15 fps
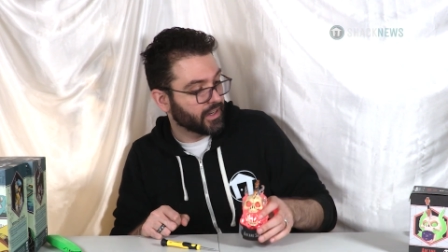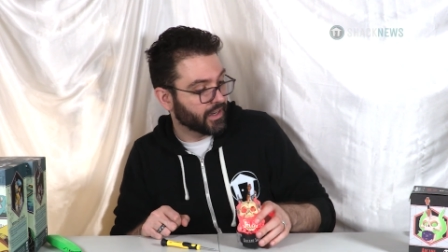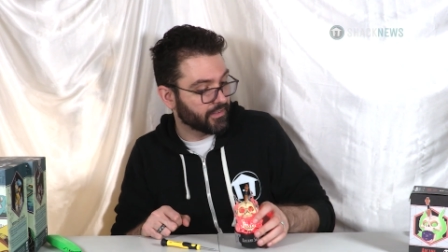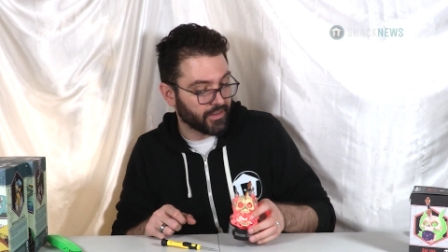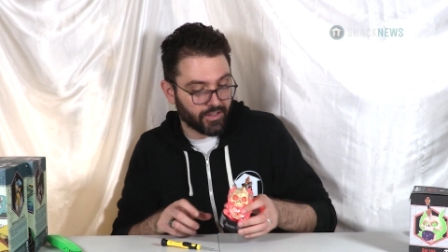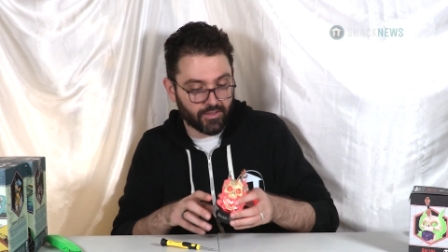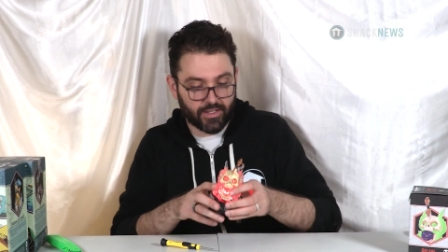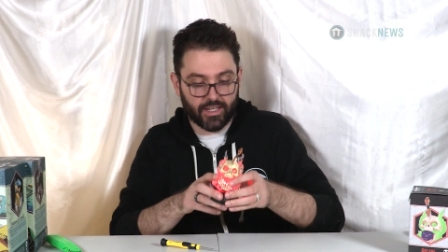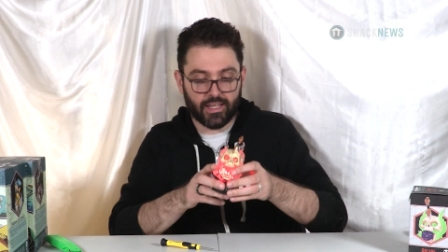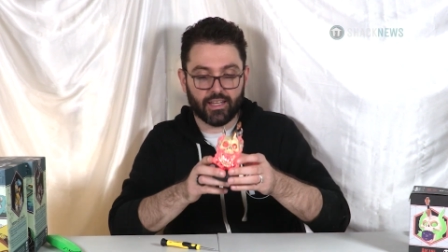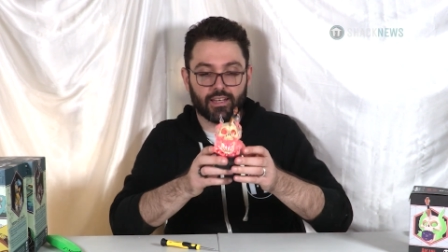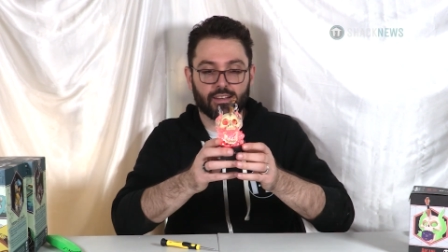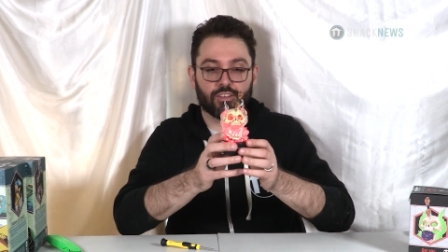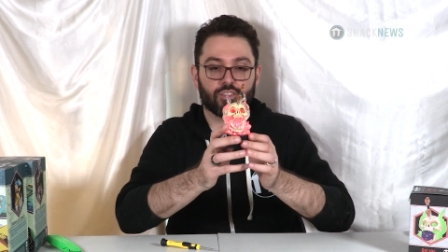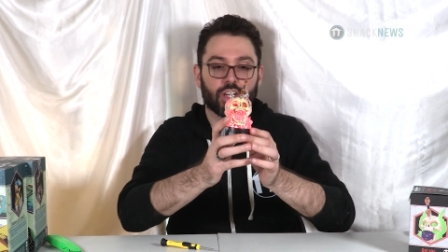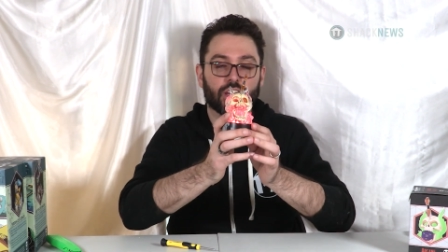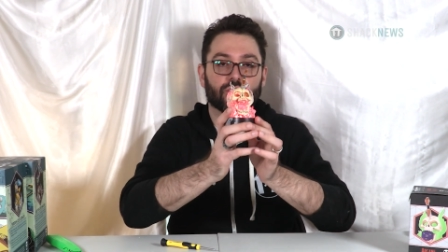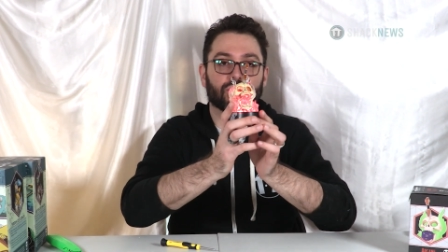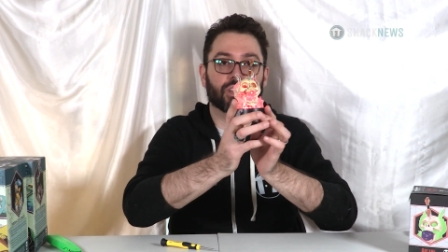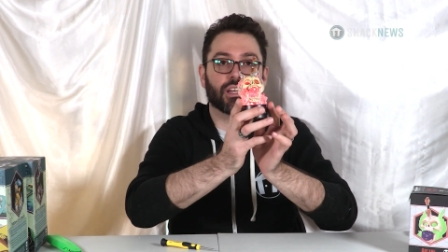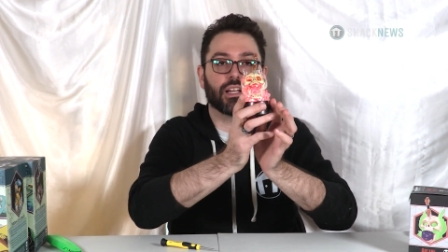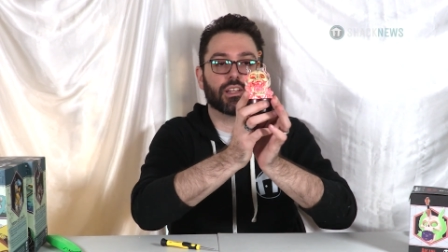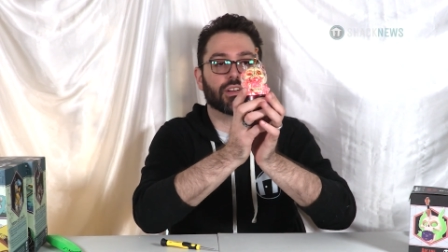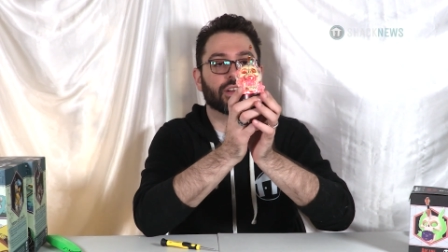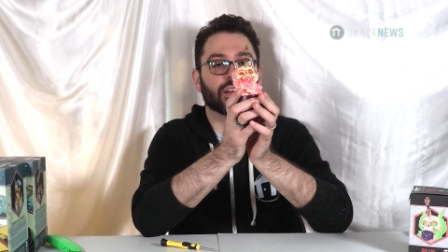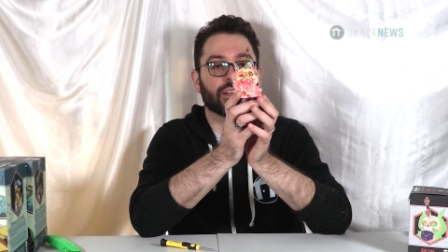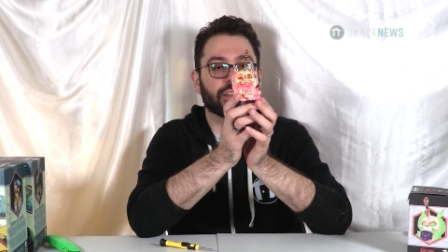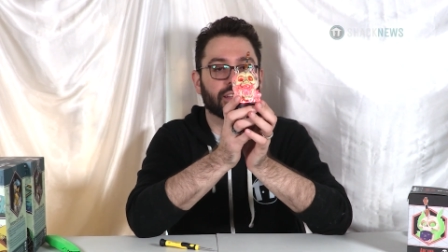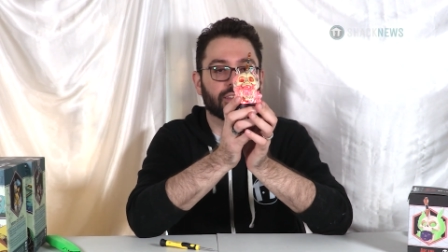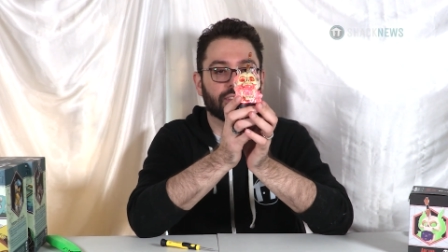And then you can change the color
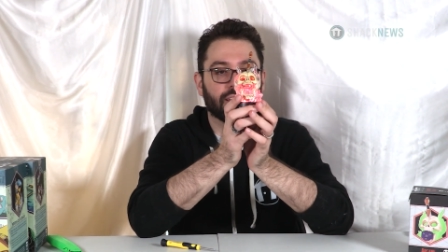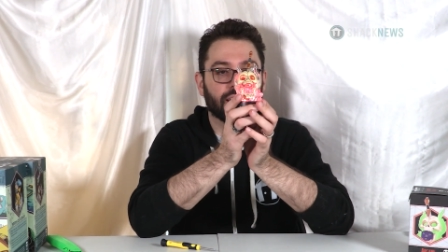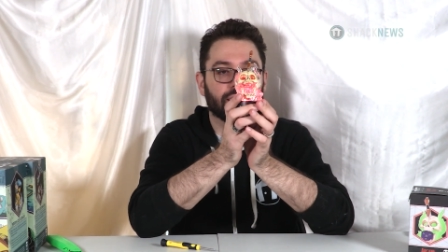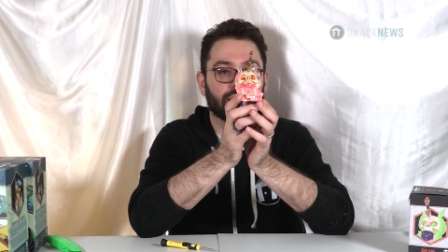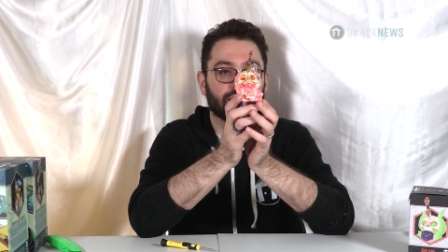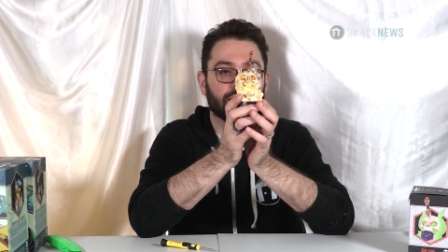on the inside.